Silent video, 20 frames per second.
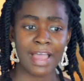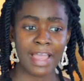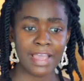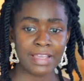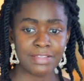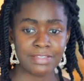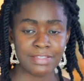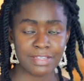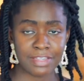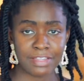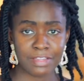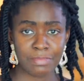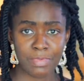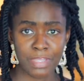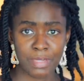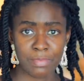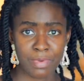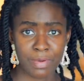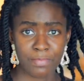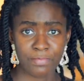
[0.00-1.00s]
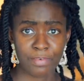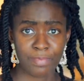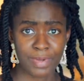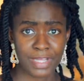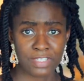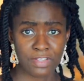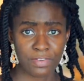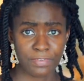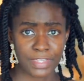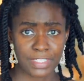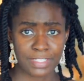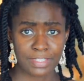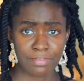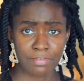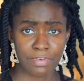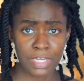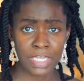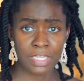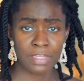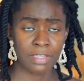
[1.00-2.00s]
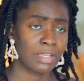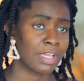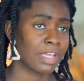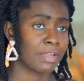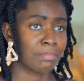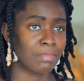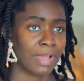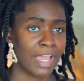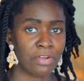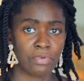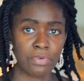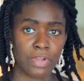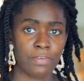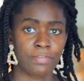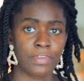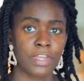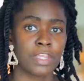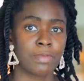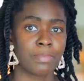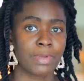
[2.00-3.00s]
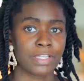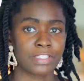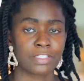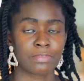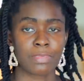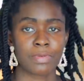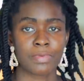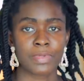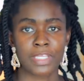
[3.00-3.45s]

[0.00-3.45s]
I set the minimum for myself as 3, and I don't have any maximum.